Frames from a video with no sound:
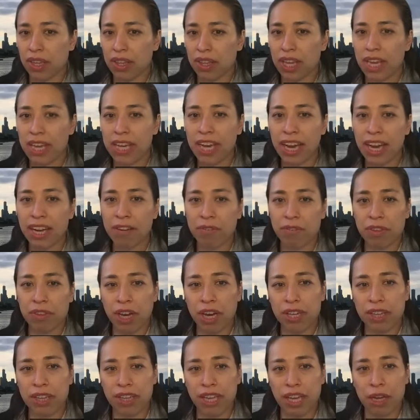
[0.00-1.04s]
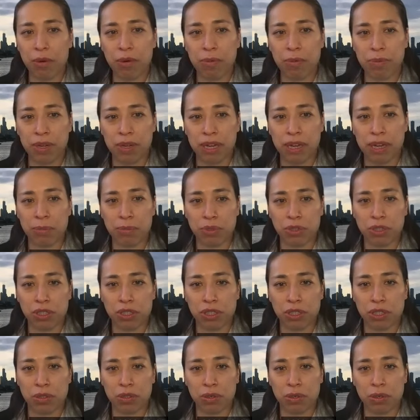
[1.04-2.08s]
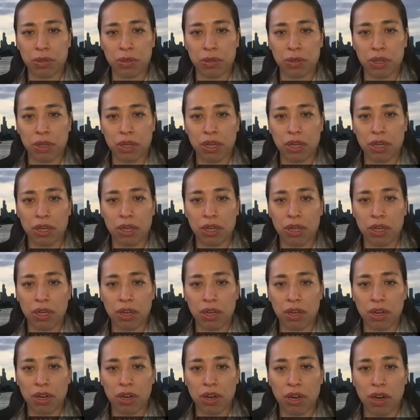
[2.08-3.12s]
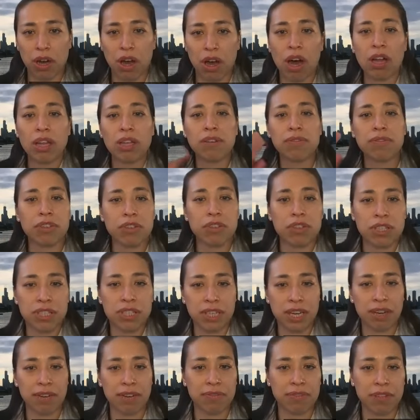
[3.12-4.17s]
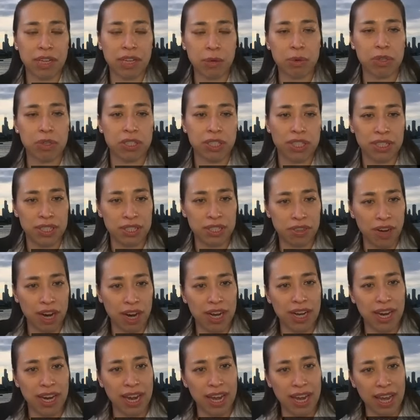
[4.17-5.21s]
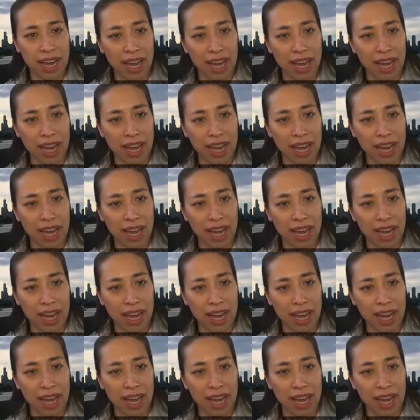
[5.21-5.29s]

they kind of thought they would be able to do all of their stuff. They were just trying to